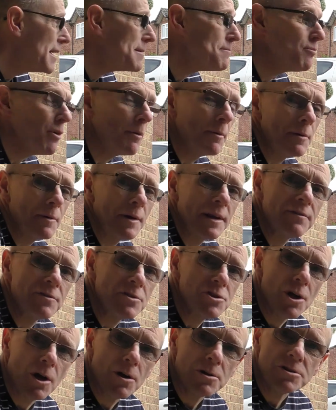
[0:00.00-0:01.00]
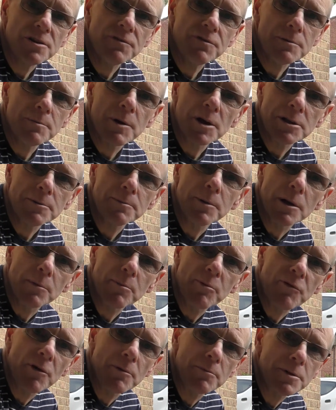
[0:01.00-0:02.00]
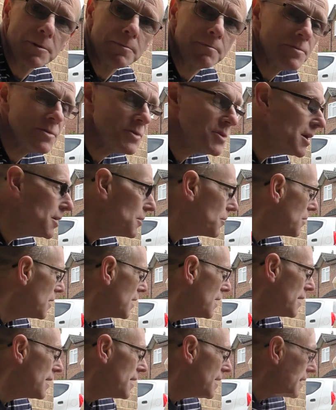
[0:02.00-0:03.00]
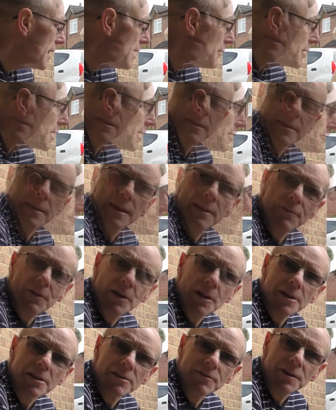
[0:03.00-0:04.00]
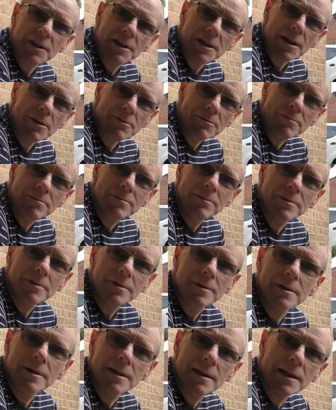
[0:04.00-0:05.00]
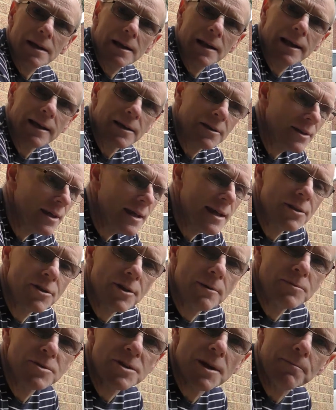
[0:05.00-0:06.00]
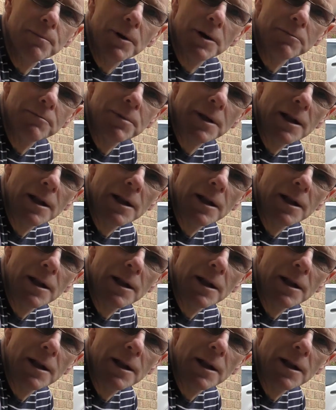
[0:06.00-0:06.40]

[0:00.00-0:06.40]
they probably won't even charge you if you buy the bulb from them. So there we go. If you like the video, click the thumbs up button